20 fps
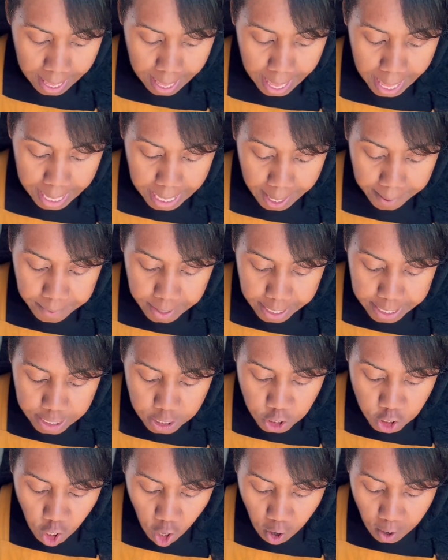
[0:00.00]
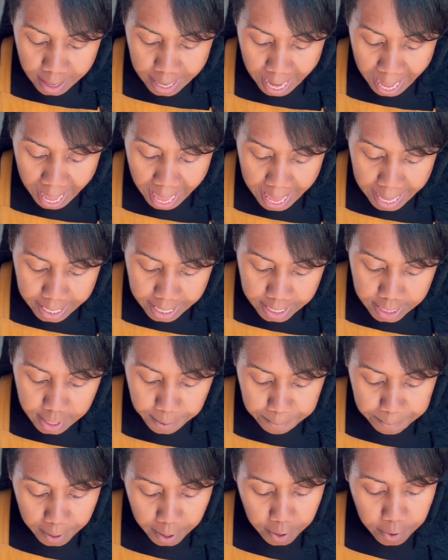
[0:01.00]
and I'm going to start adding the
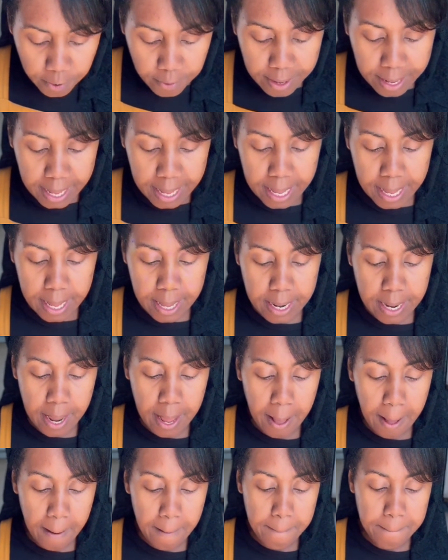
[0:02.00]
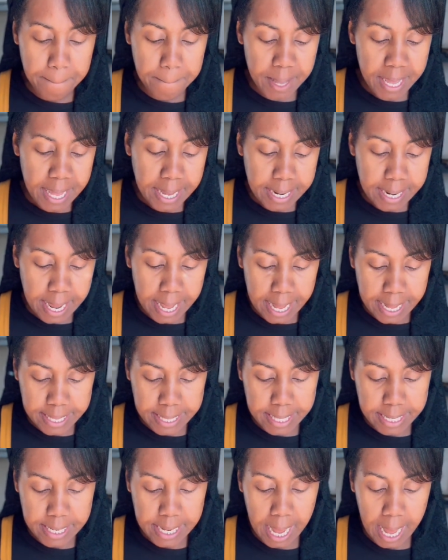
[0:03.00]
butter in a bit at
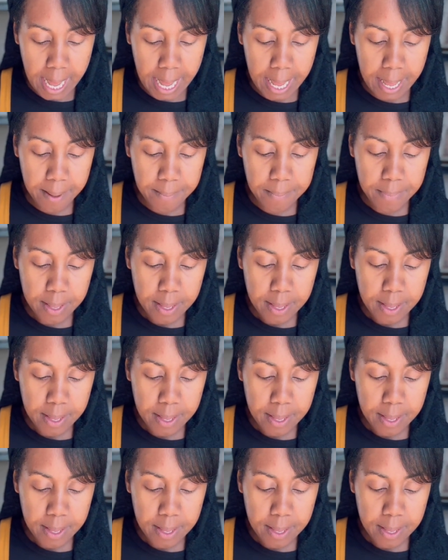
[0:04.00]
the time.